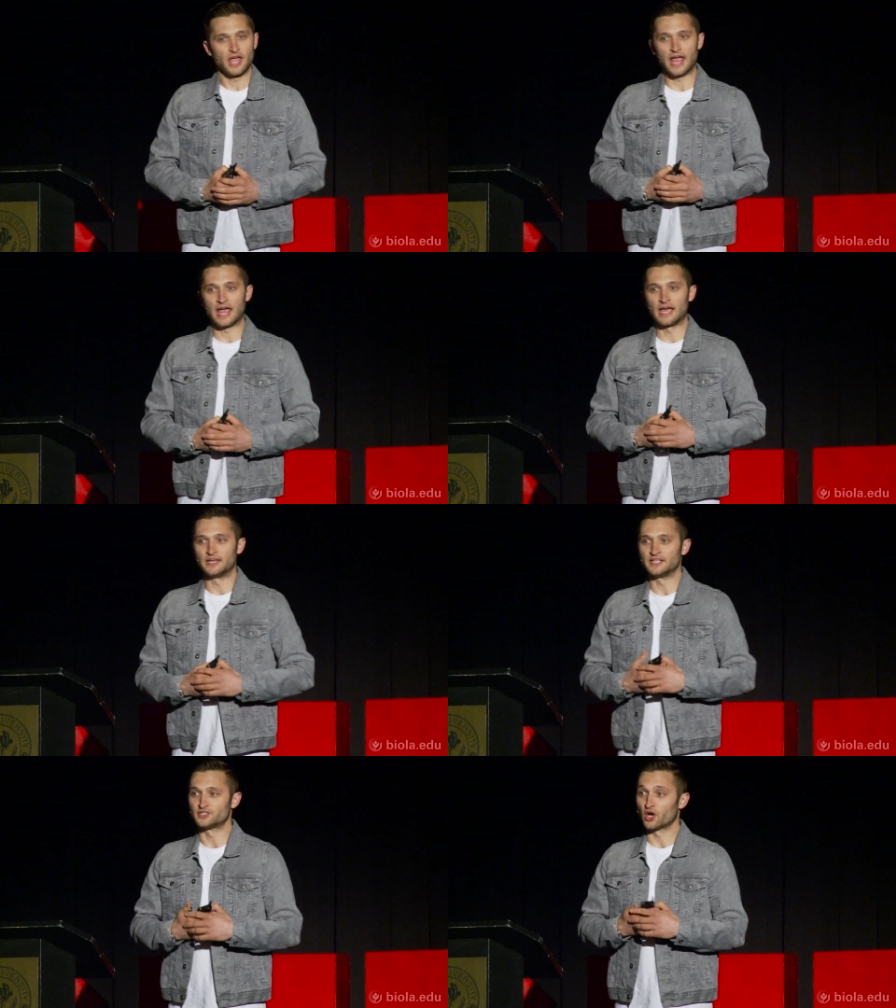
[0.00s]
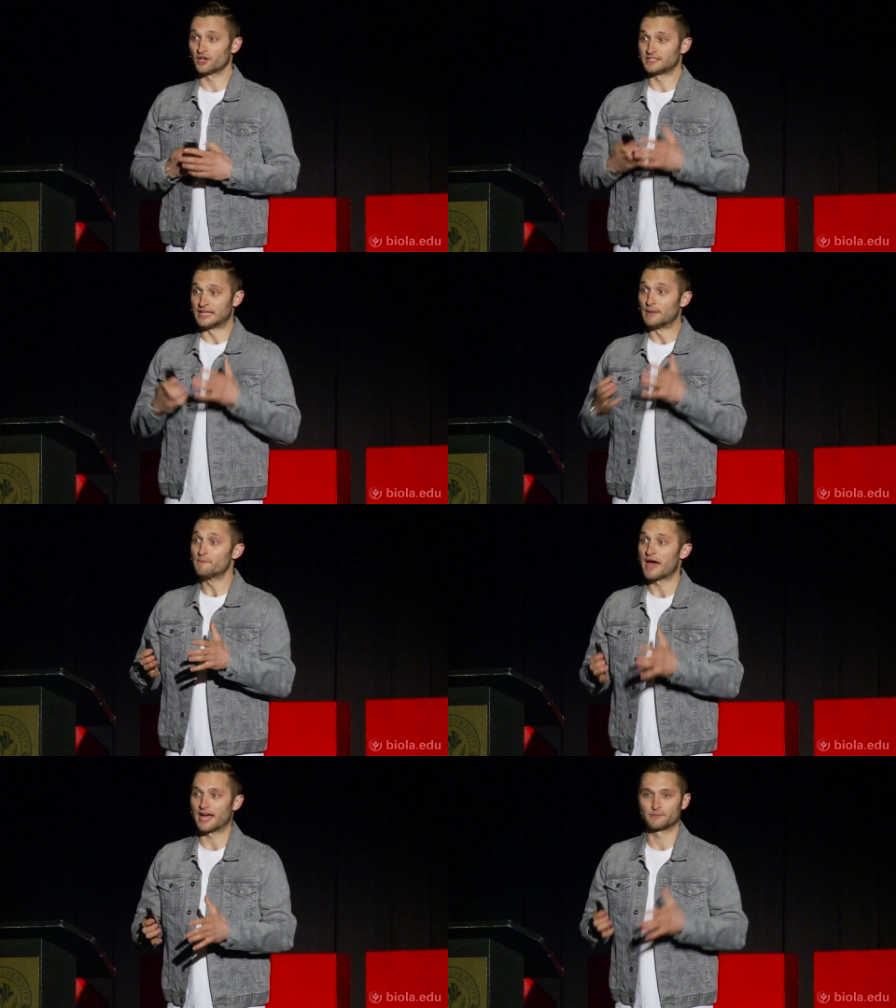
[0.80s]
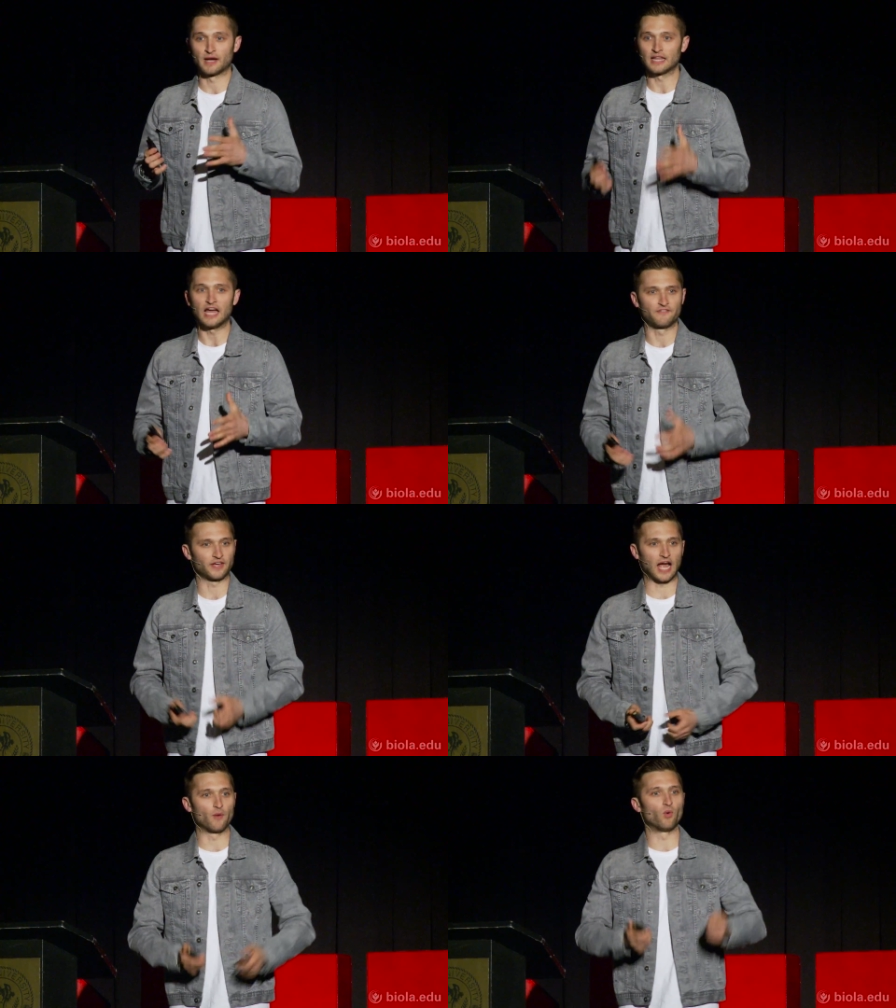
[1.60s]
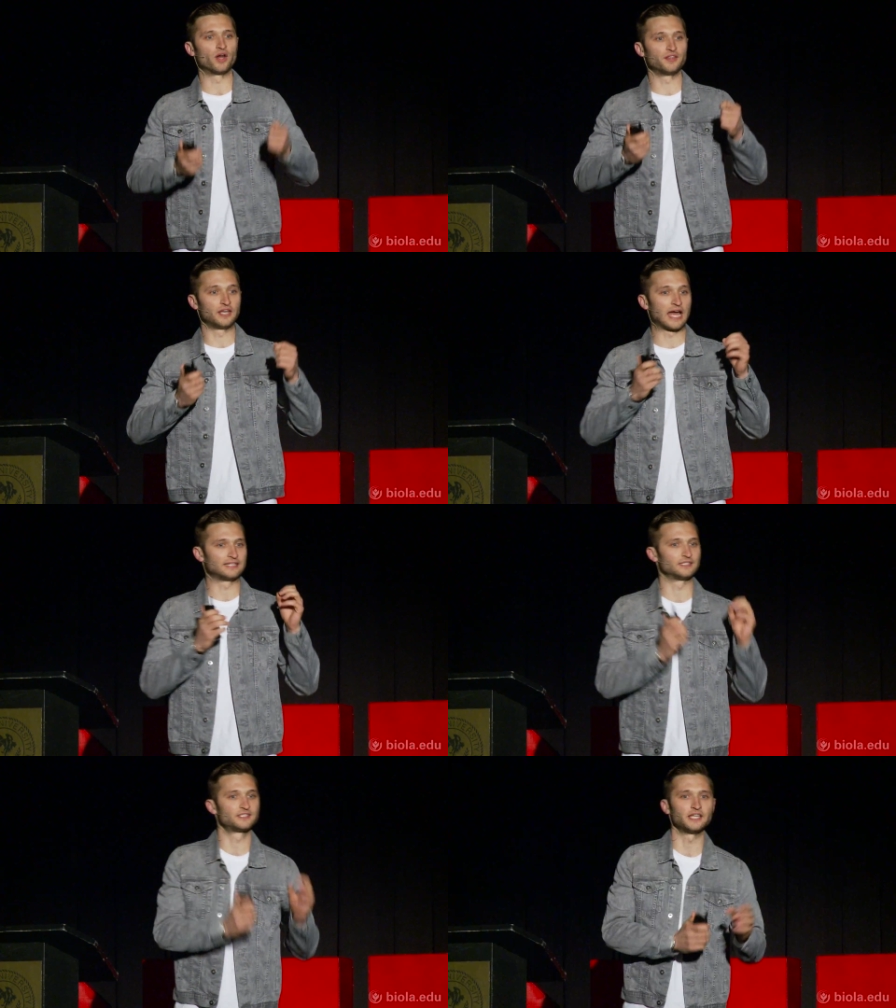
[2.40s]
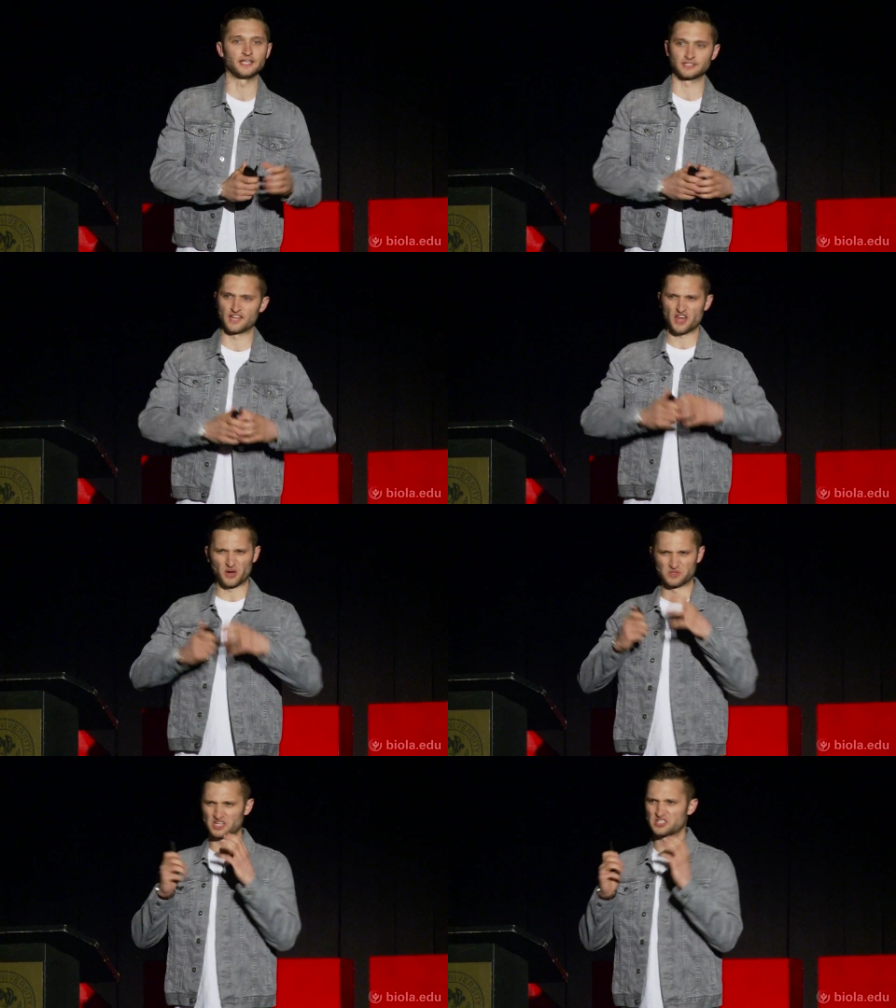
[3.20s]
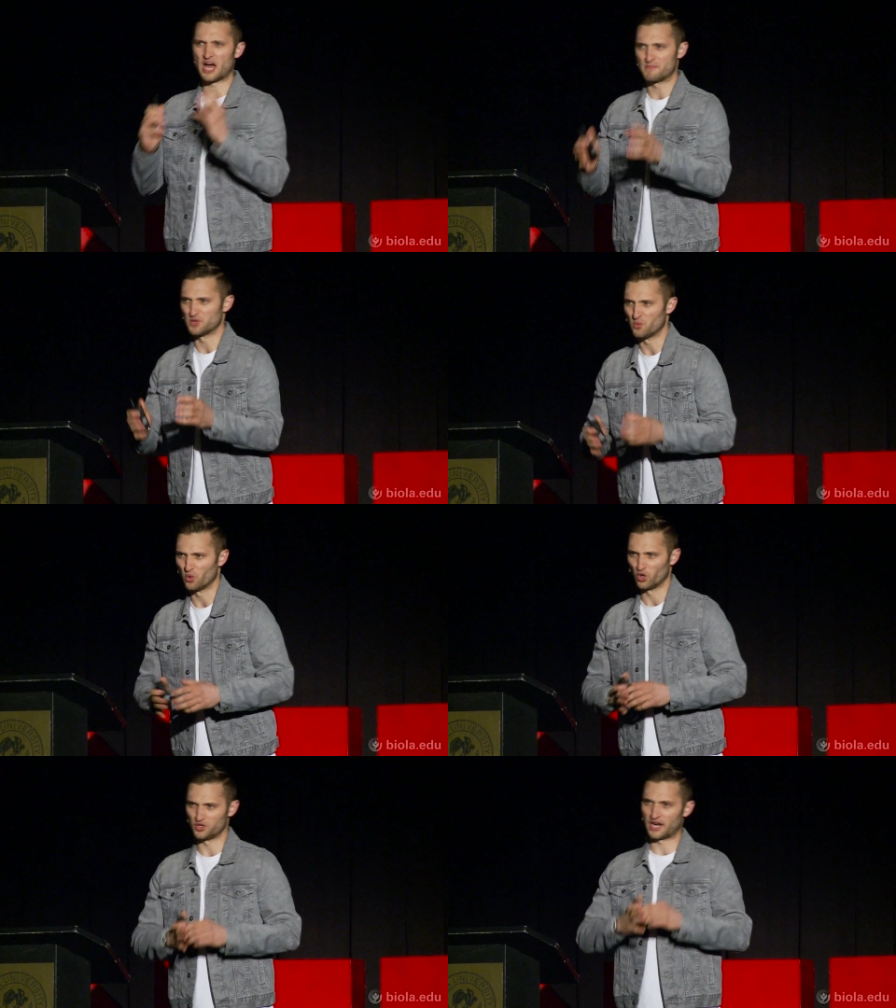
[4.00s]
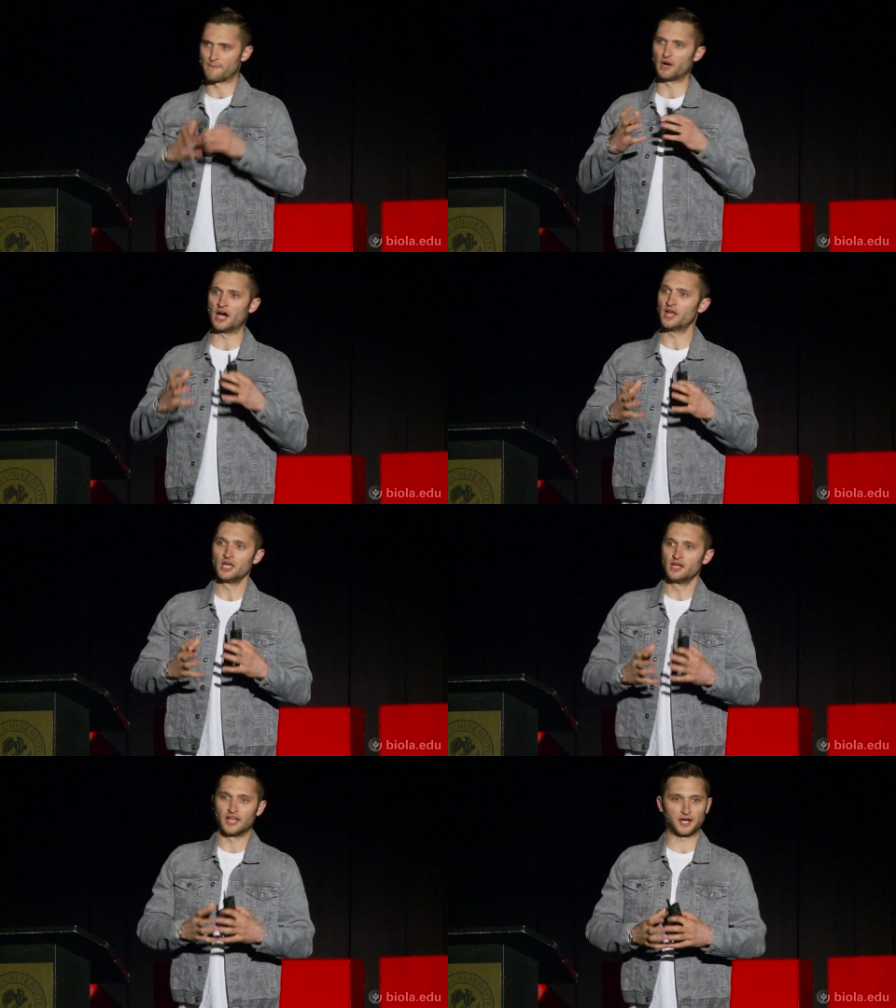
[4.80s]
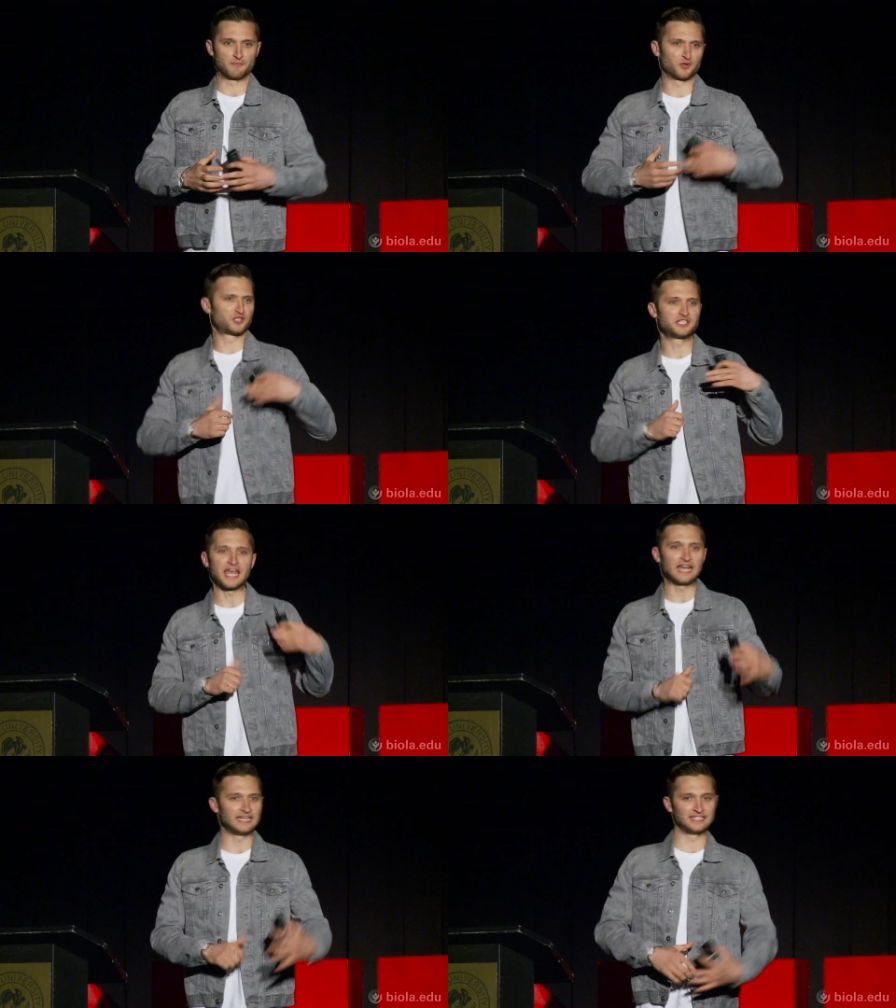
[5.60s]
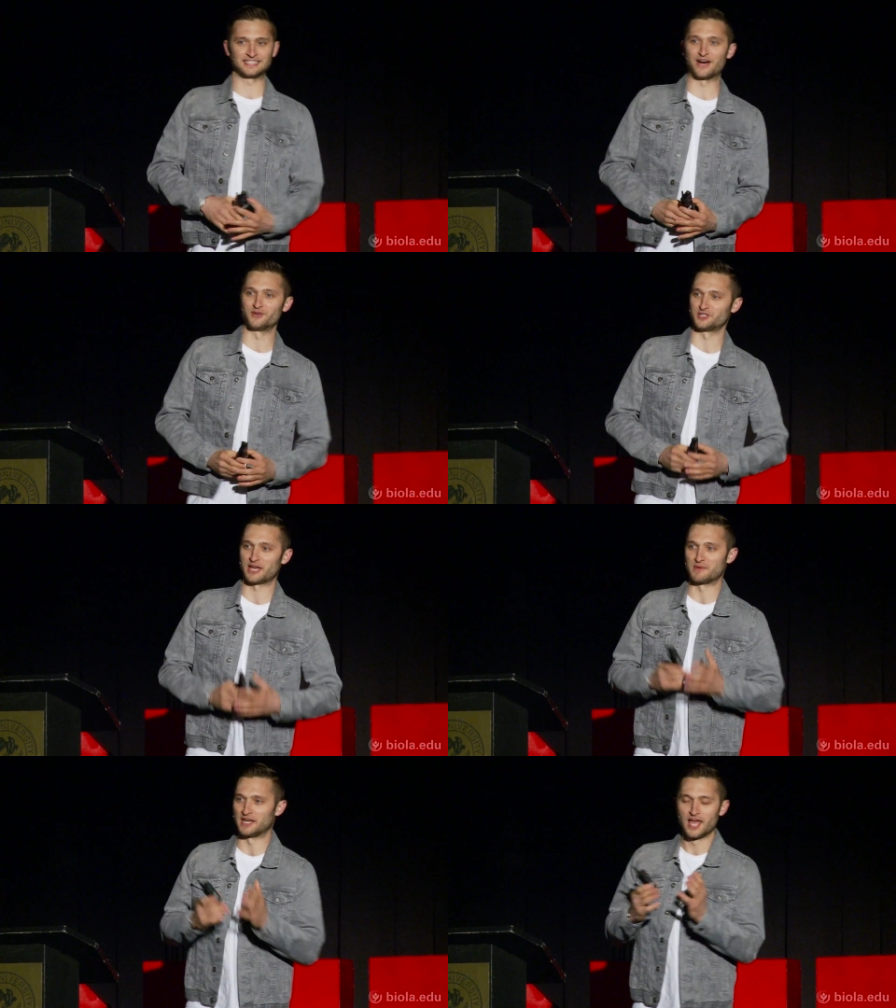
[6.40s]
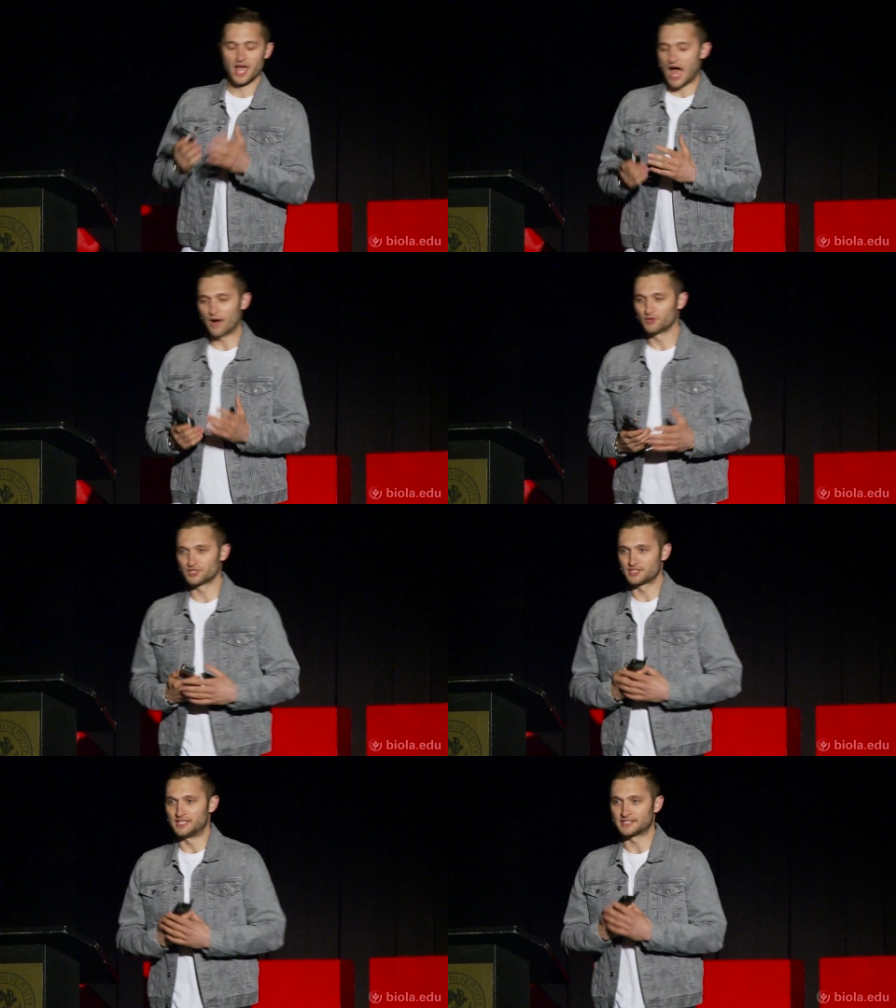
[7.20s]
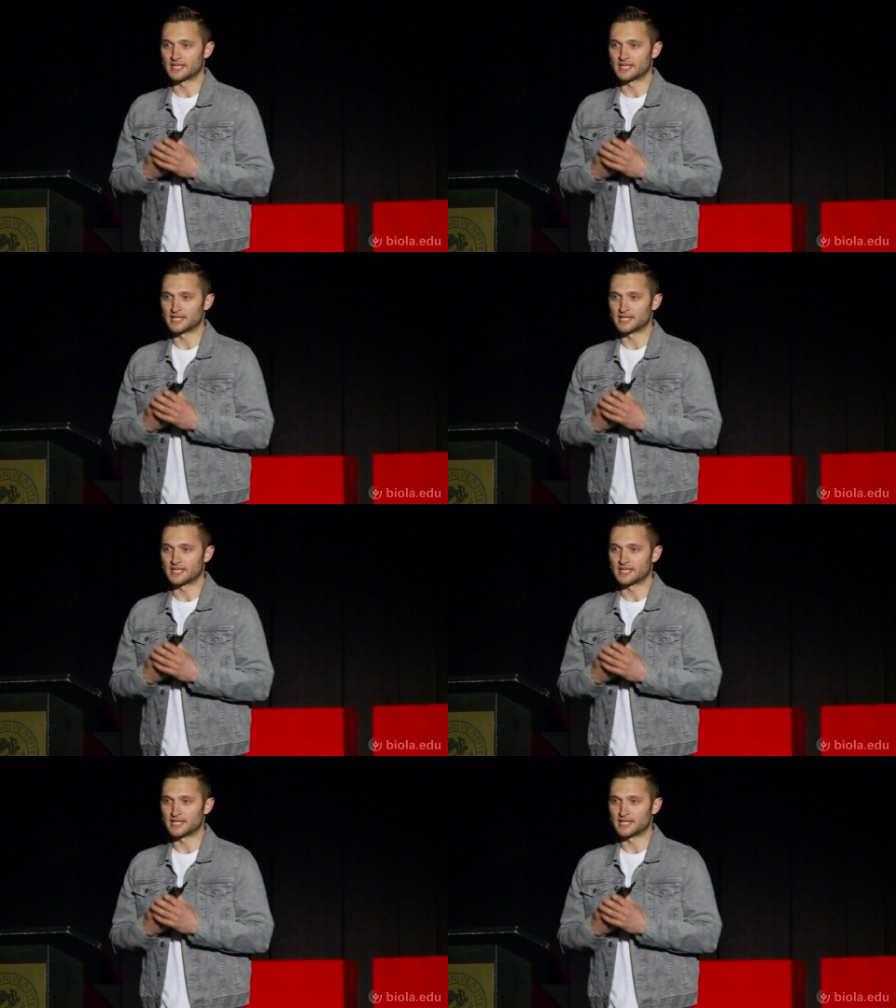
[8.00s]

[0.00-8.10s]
And it started to impact my life. Like I wanted the nicest things and I thought I was on top of the world, and I bought like a Mercedes, and I would just, I mean, I was just this